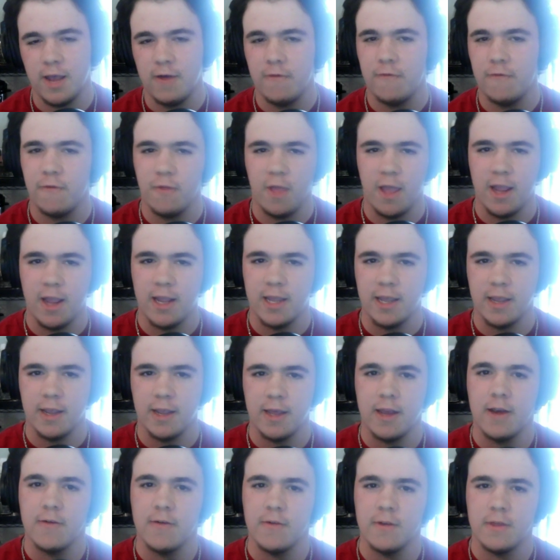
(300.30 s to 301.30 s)
have
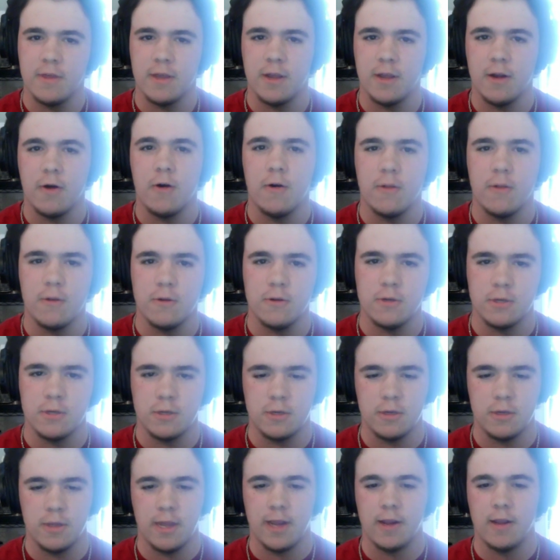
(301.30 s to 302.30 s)
flanking and everything, all
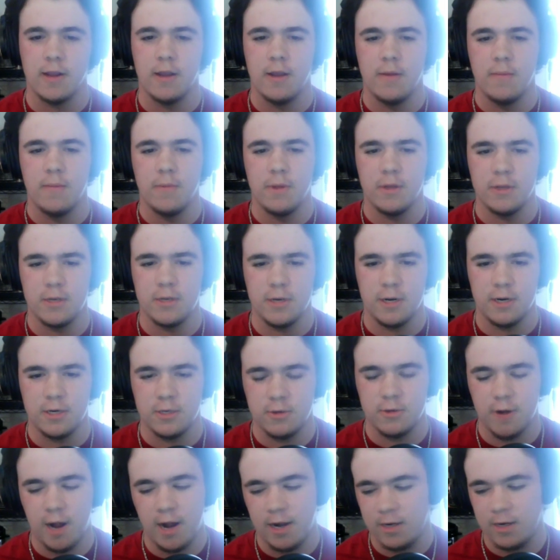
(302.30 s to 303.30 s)
those military
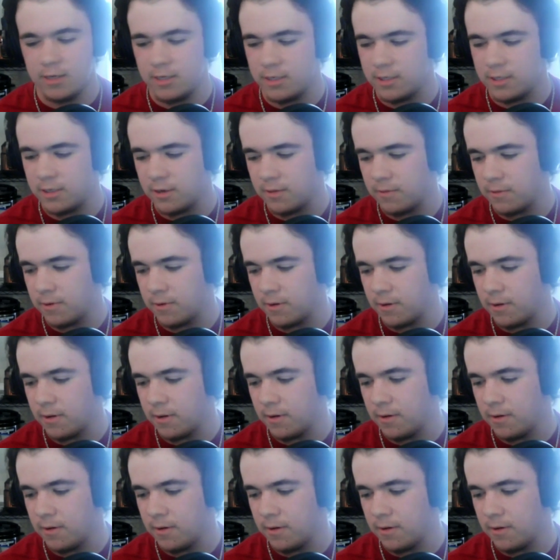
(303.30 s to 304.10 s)
strategies that were